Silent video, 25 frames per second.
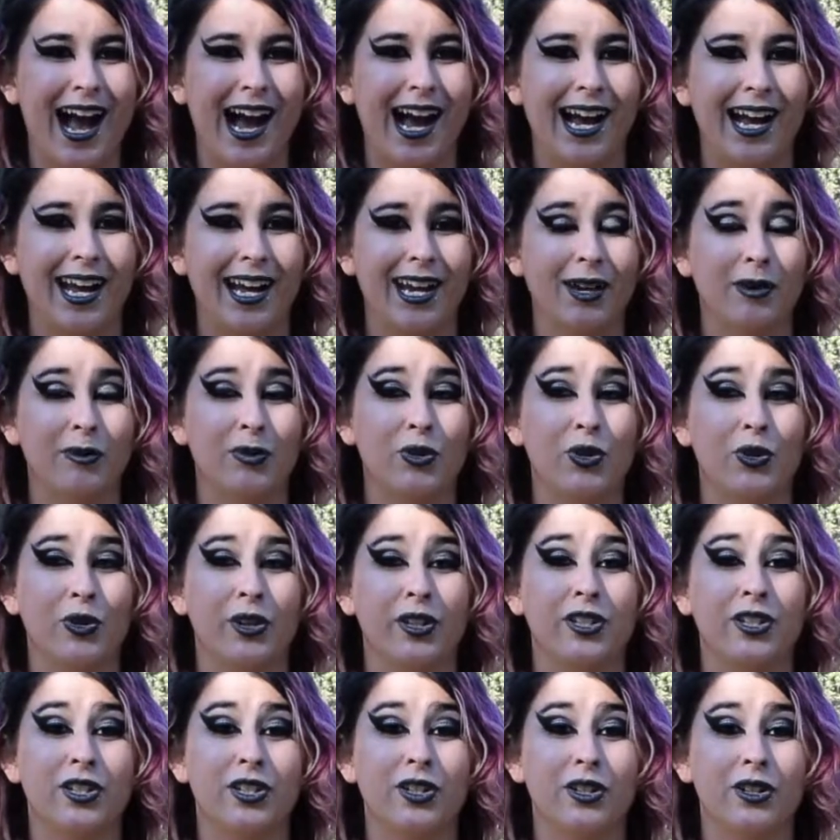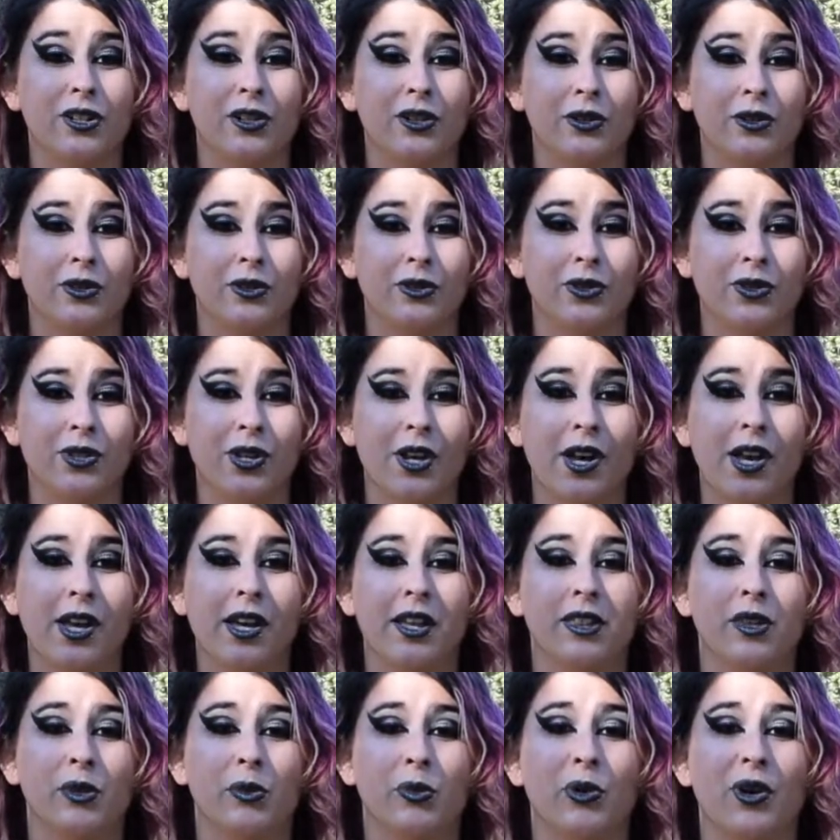I am going to use
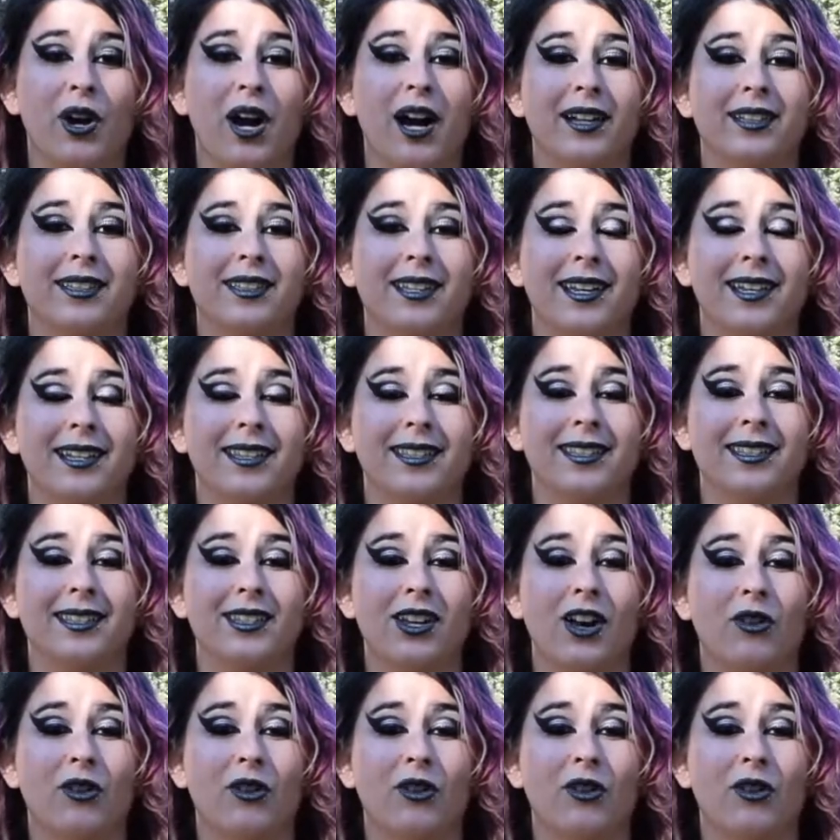the process